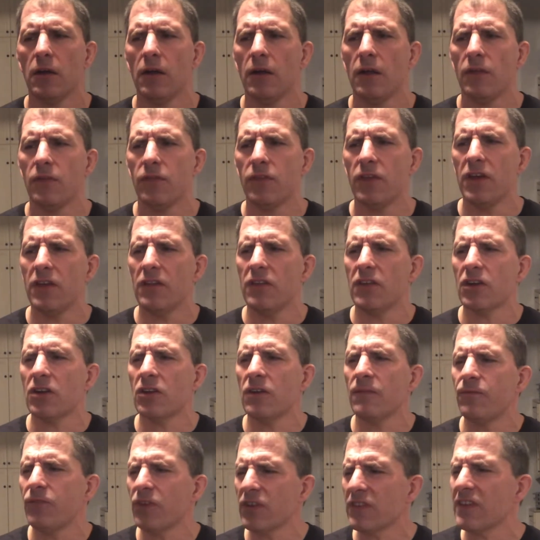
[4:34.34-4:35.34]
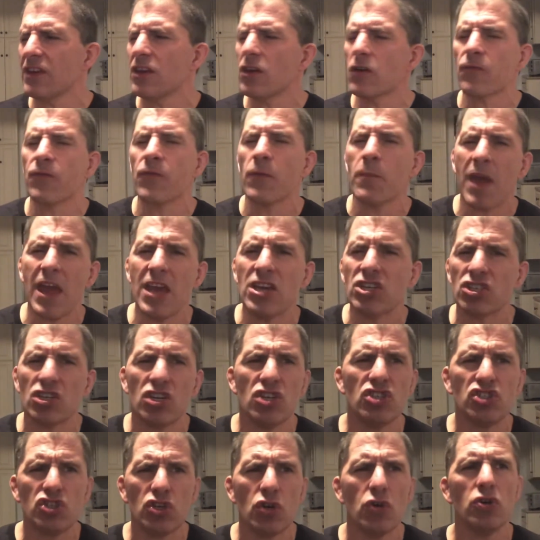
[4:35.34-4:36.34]
the conflicting information
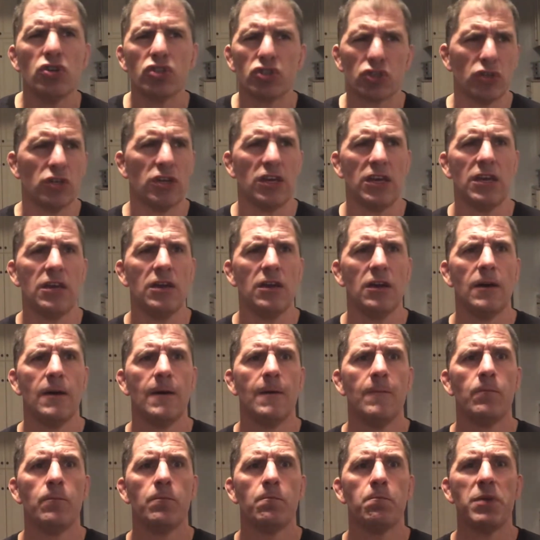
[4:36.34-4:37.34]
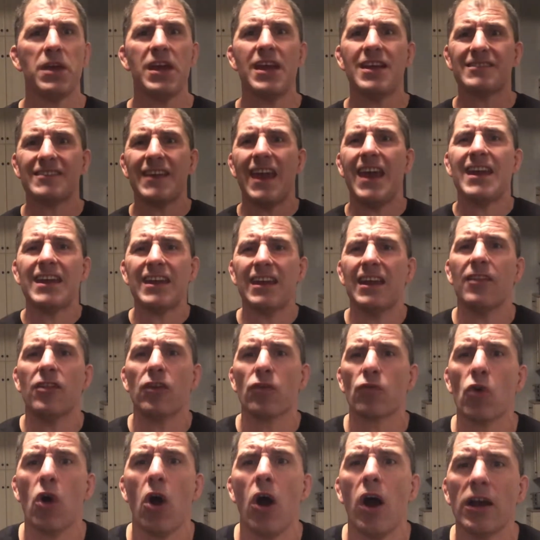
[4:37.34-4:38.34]
is usually being taken in the
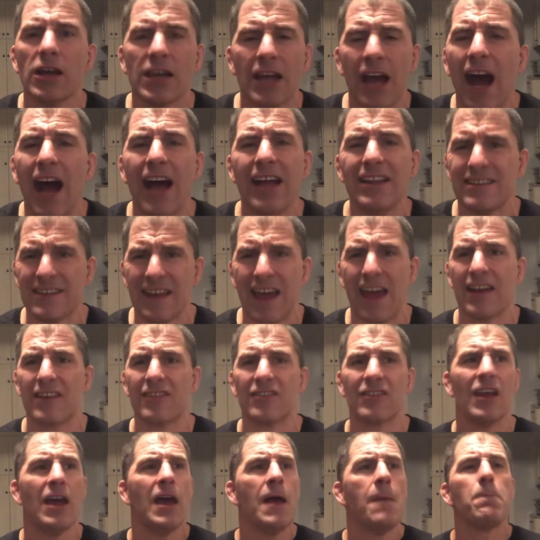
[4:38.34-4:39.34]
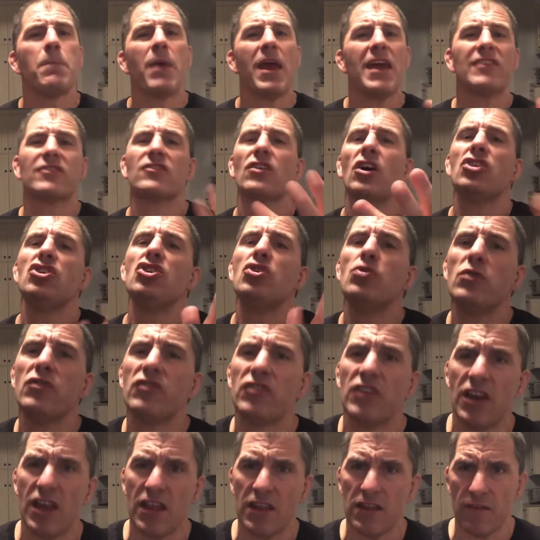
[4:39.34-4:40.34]
wrong context based on you as
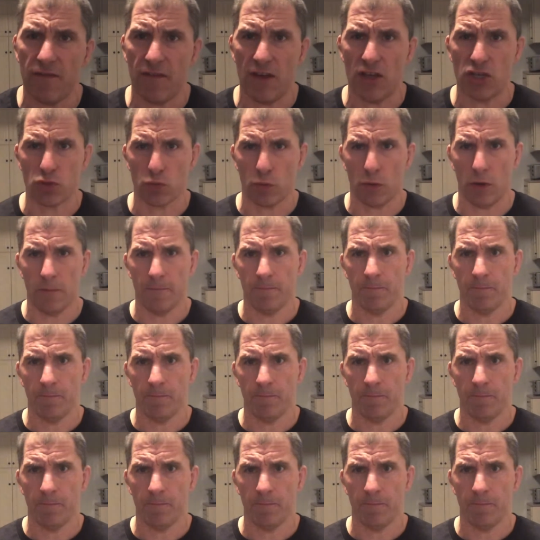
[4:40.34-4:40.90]
an individual.